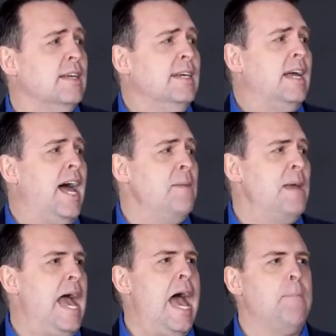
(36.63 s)
I'm
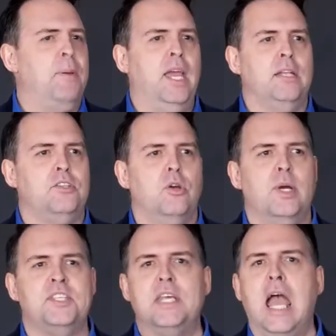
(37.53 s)
happy
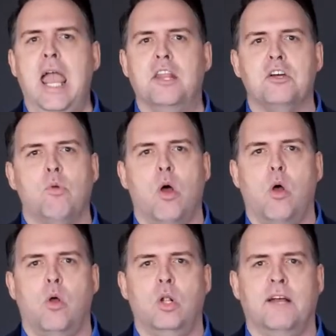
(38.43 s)
to essay the
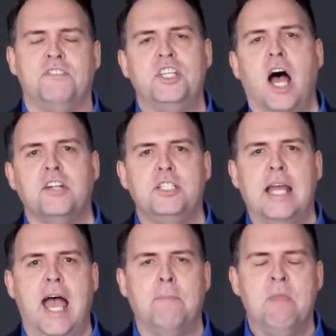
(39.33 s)
role of stodgy
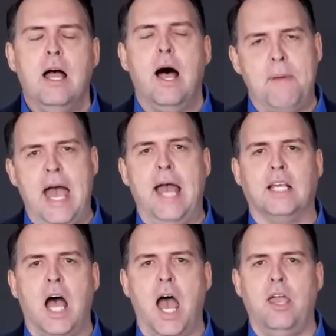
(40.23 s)
dad, a
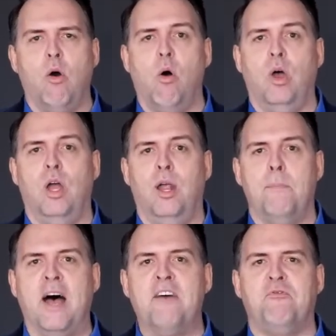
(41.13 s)
bad guy
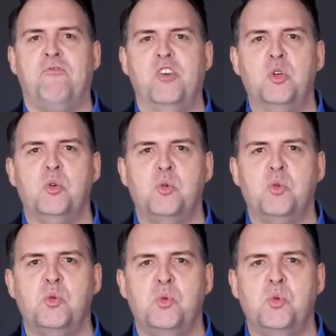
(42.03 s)
or
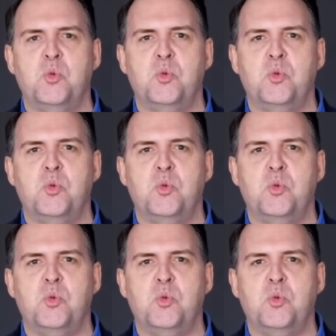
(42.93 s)
buffoon.